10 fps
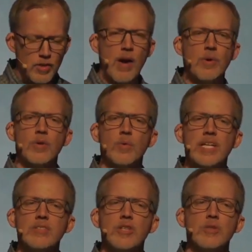And so I want to
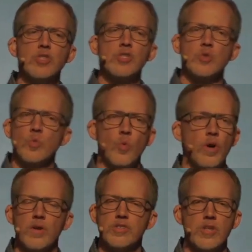read to you just
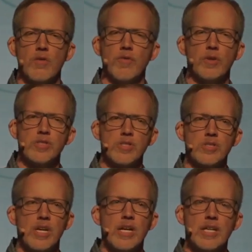one or so
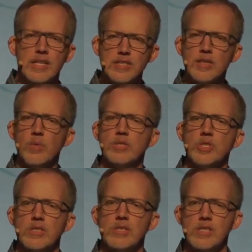verses. Listen to
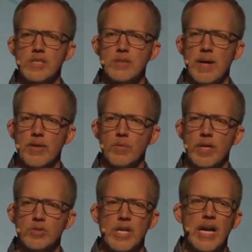what Jesus says about
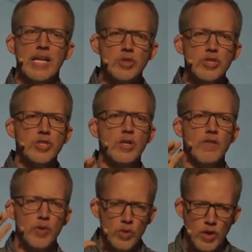the rich. And just,
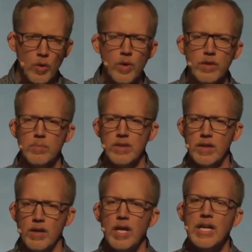if you'll go with
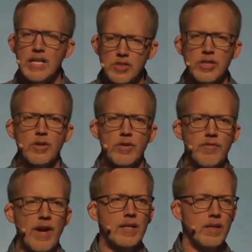me there,
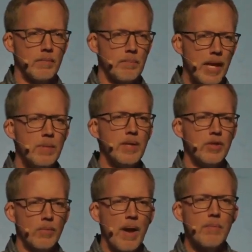consider the fact that
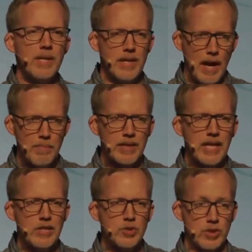maybe there might be an
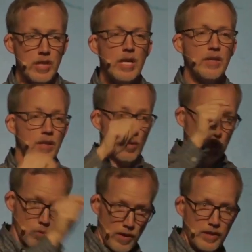application, that
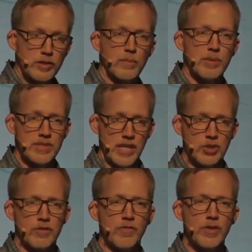there was one
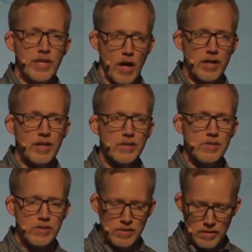interpretation for the
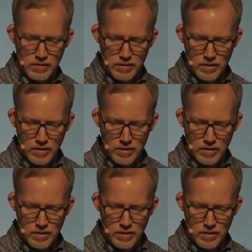audience,